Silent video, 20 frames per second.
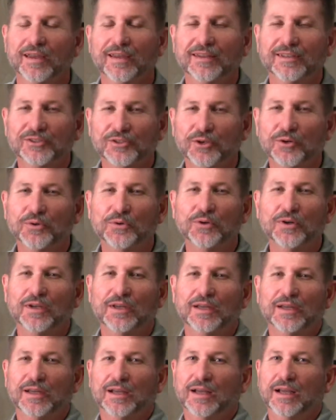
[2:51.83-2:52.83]
So
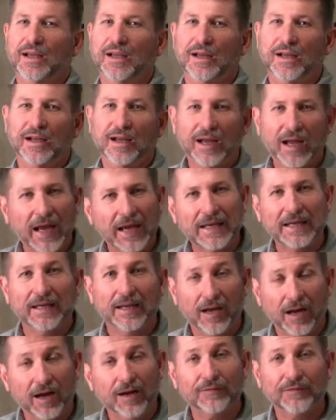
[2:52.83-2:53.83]

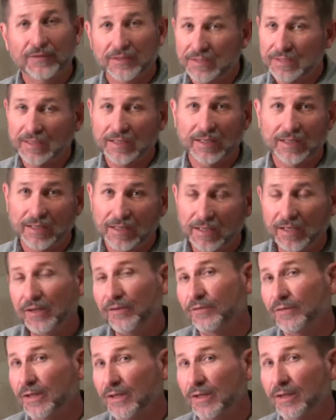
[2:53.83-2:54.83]
I often sit in the
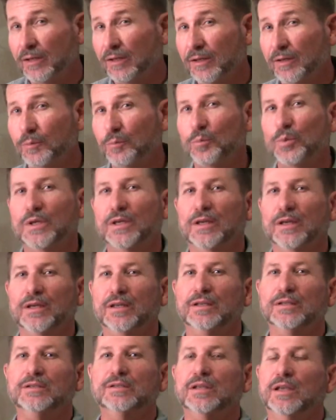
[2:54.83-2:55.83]
evening
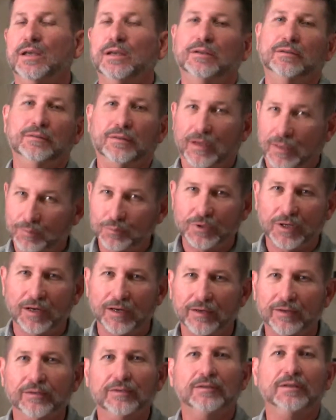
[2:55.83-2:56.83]
because I'm
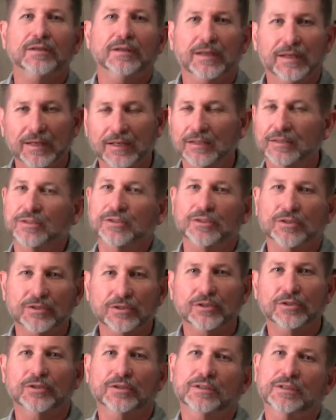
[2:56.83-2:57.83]
tired, and it's
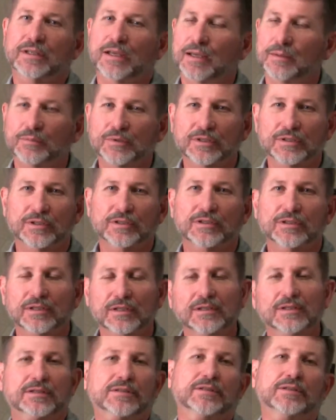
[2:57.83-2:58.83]
just a good time to just
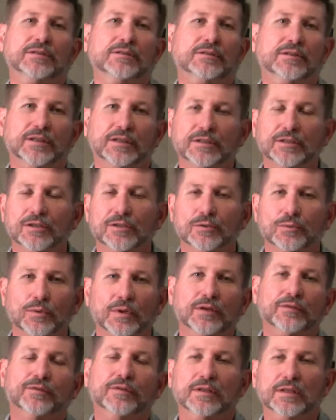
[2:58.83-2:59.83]
sit still and just
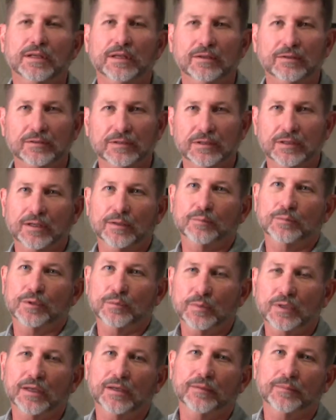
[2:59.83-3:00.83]
wait for the elk to come to
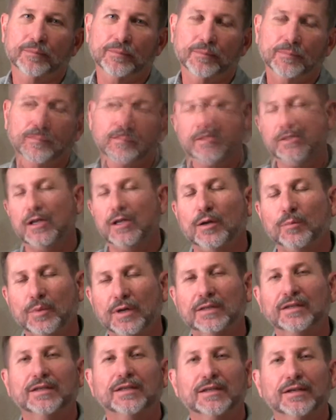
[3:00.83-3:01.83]
me. Let's
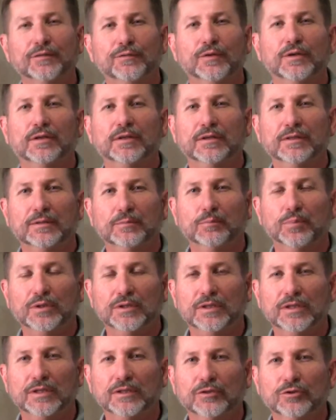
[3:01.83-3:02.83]
about the different
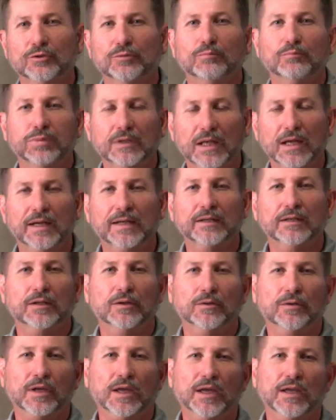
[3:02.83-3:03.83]
potential blind
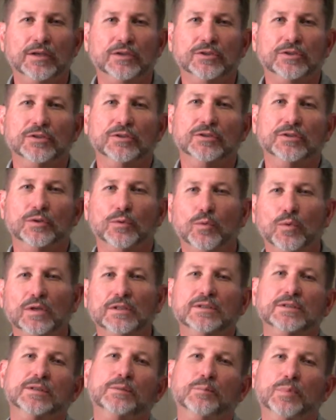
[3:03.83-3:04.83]
locations and
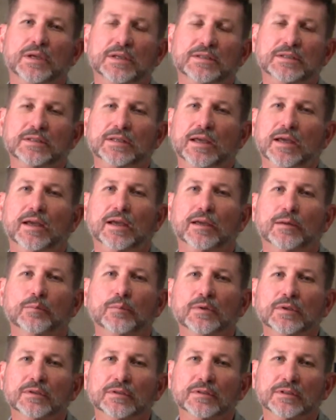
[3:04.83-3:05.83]
what's the best
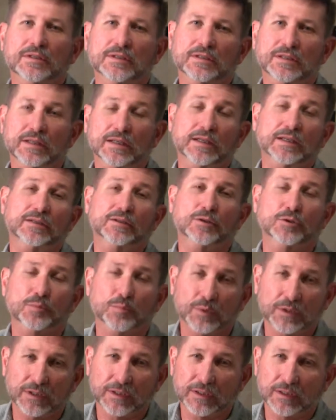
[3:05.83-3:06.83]
time to sit at those
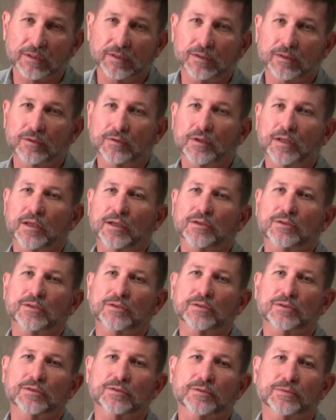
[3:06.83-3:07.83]
particular
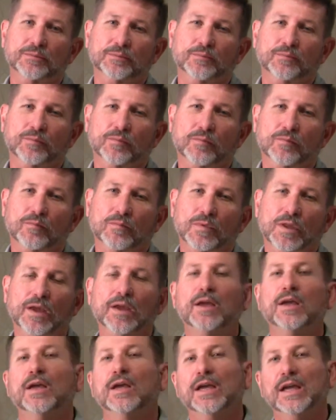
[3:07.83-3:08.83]
locations.
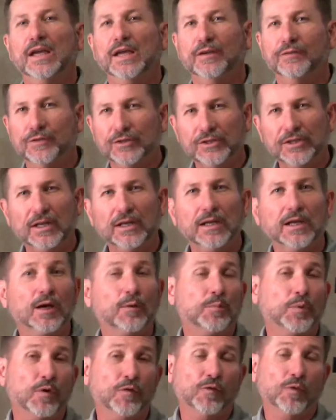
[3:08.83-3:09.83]
If you're setting
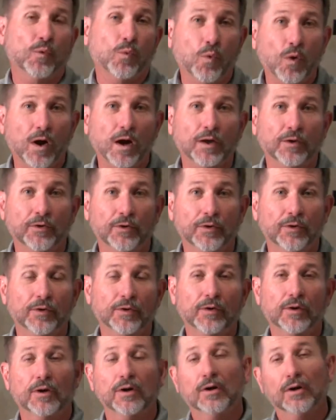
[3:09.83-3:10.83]
up over
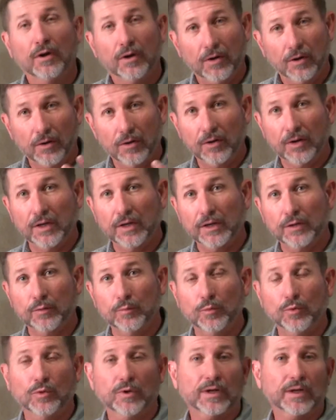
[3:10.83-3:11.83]
water, early in the
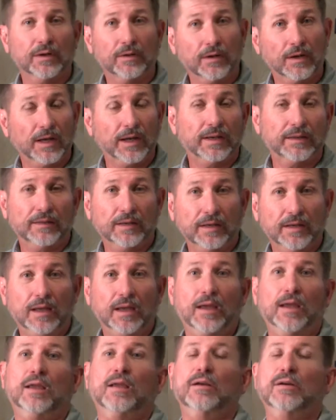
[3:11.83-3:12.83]
morning or late in the
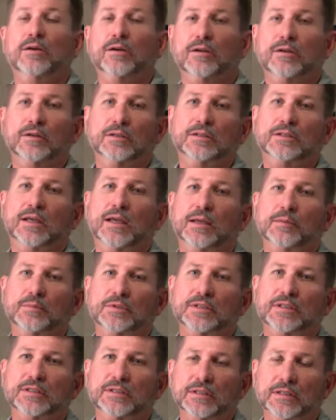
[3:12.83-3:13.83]
day are good times
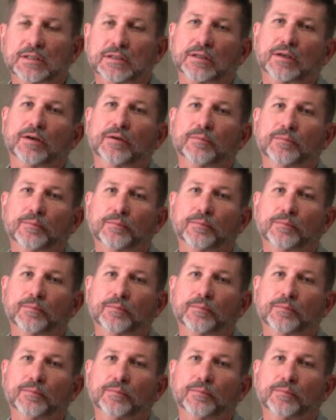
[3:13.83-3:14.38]
to sit there,